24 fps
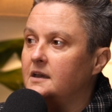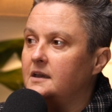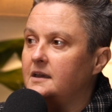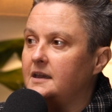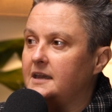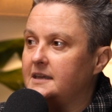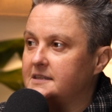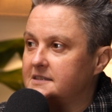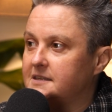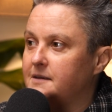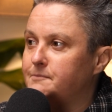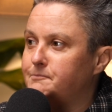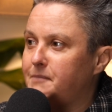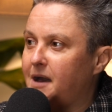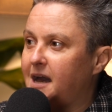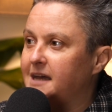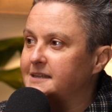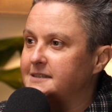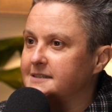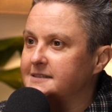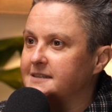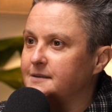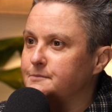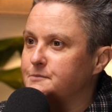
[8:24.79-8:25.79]
It's a
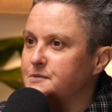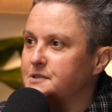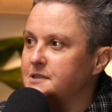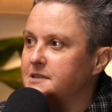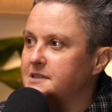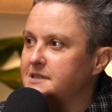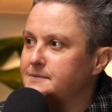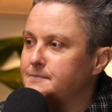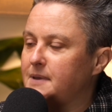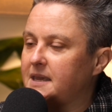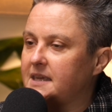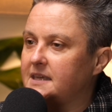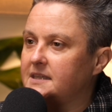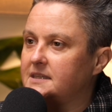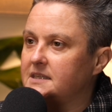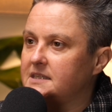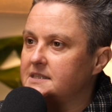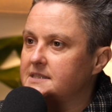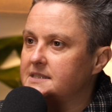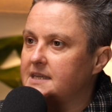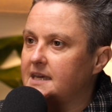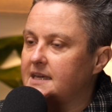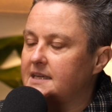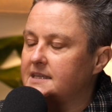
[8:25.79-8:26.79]
bad assumption to make
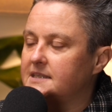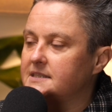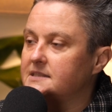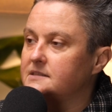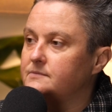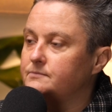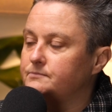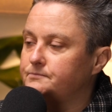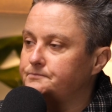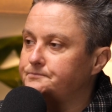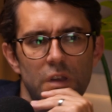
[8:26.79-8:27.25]
these days.